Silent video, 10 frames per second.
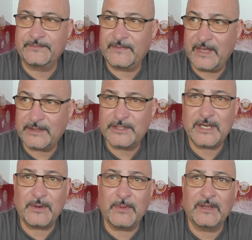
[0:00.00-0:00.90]
hit the
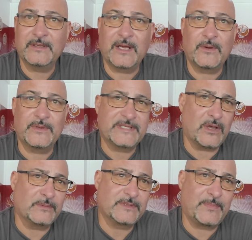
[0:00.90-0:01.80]
share button. That always
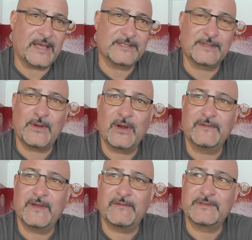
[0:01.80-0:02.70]
helps. Pass along
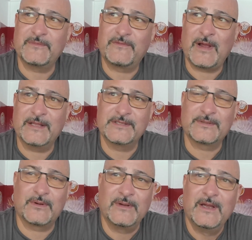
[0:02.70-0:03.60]
if you have some friends
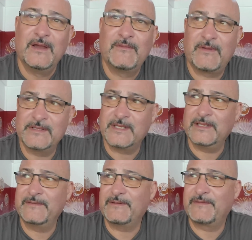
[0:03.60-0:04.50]
or friends that
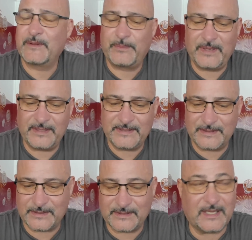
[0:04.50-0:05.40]
live in the Philippines
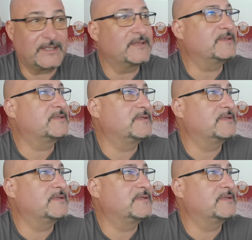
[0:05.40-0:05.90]
and just like to